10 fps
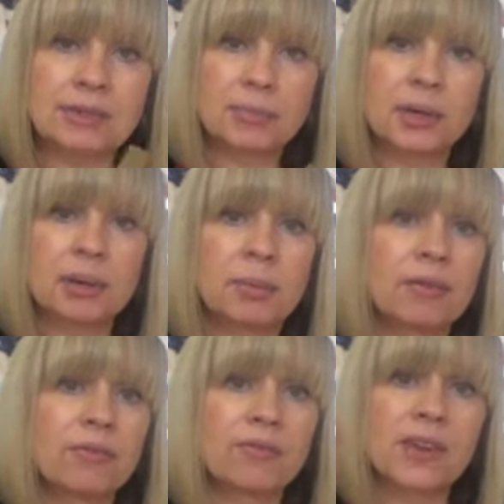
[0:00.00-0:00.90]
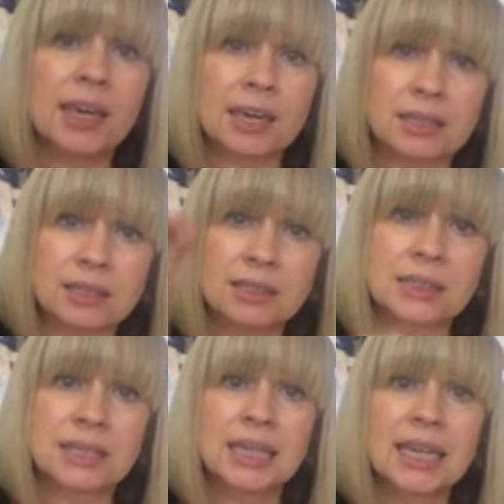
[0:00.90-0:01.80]
of putting my fingers
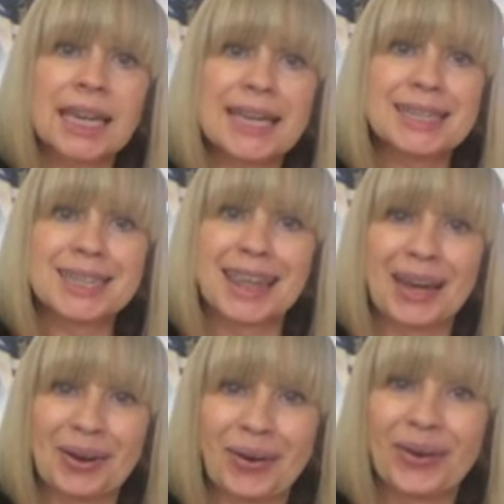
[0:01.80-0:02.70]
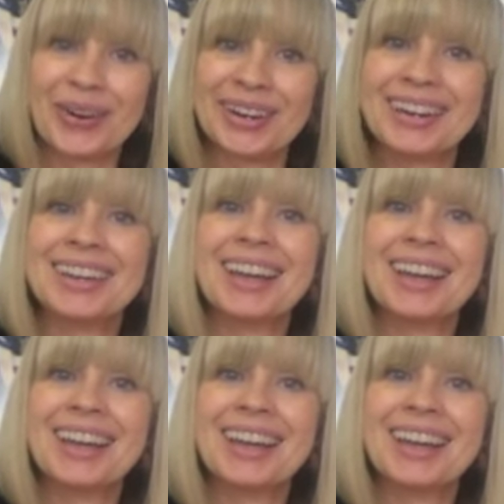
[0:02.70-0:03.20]
into their groin,